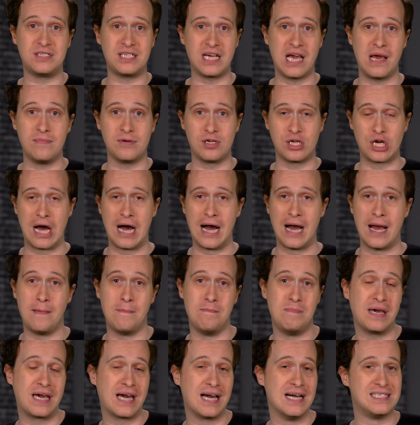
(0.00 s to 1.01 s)
the same
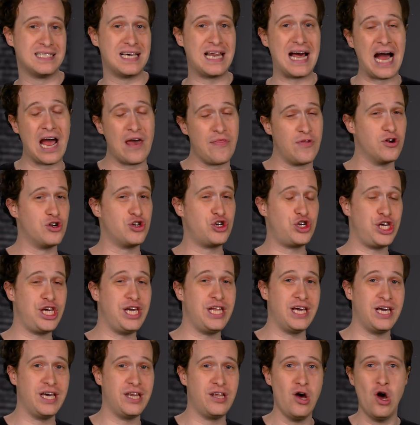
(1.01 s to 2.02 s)
time because it either
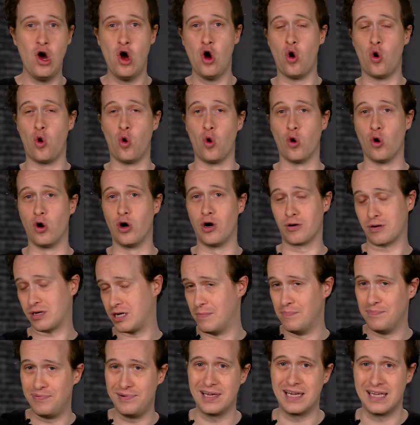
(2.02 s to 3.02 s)
cheated or
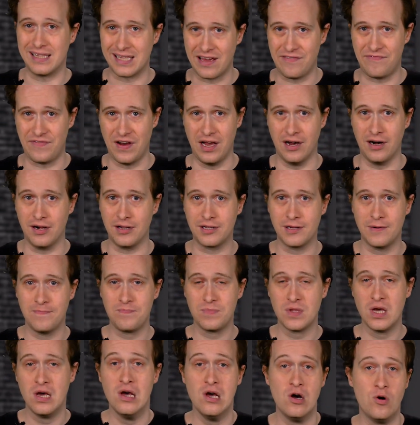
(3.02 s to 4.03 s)
completely failed.
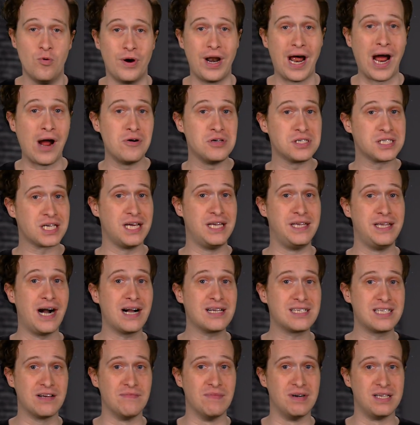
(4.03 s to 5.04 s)
When I was
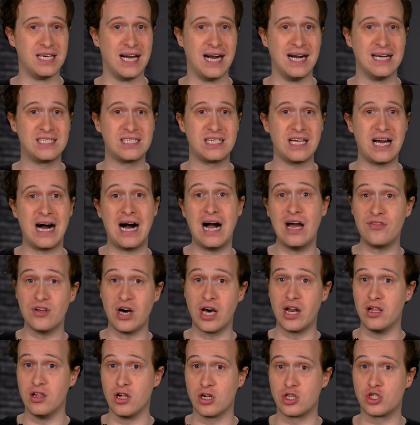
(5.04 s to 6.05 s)
conducting the test, I thought it